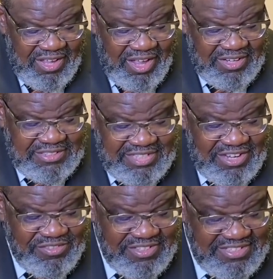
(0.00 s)

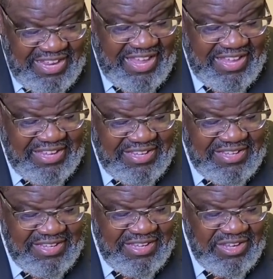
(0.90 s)
until the day
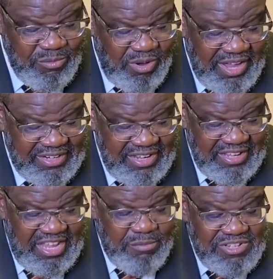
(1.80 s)
what?
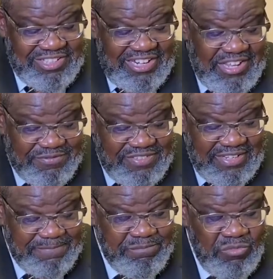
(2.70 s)
It was lifted.